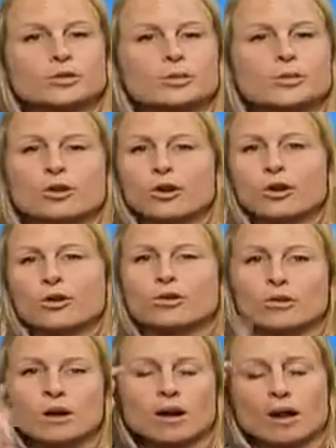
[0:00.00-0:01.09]
Then if
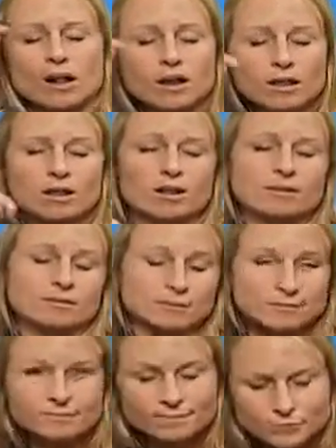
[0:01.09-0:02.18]
you're reading an
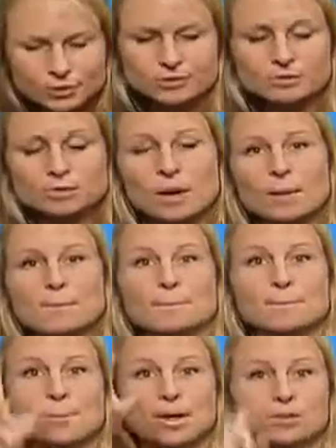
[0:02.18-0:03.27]
article and you want a
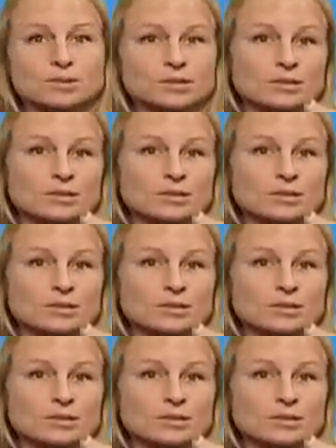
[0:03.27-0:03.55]
shortcut back to the